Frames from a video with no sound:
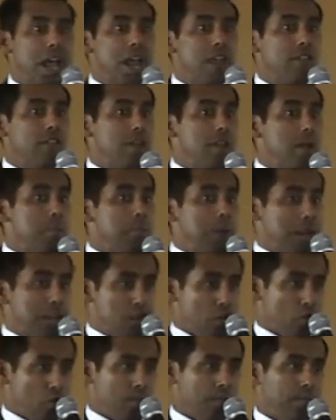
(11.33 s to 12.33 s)

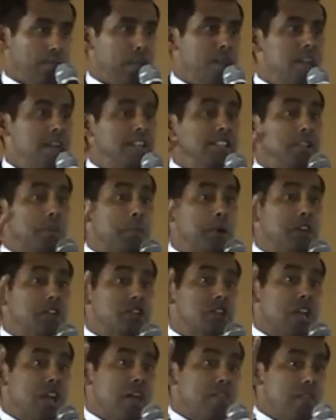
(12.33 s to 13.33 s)
ABPU. Is the
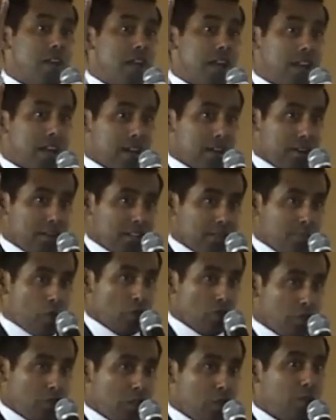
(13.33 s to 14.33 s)
patient awake and
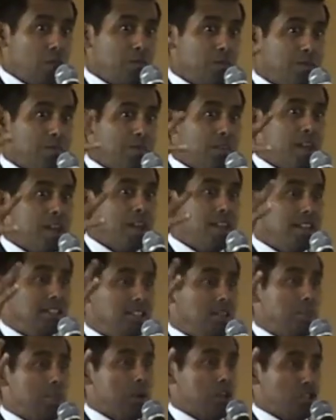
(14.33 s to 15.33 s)
responsive?
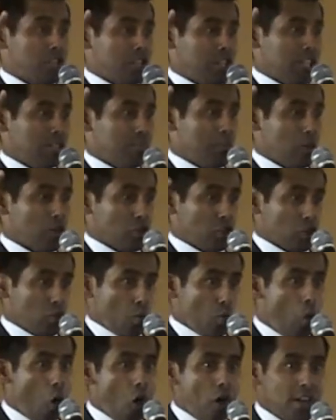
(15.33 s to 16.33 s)
Is the patient
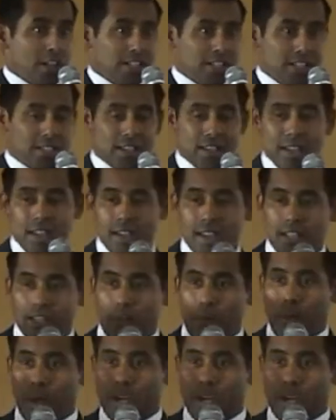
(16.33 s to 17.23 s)
responsive to voice? Is the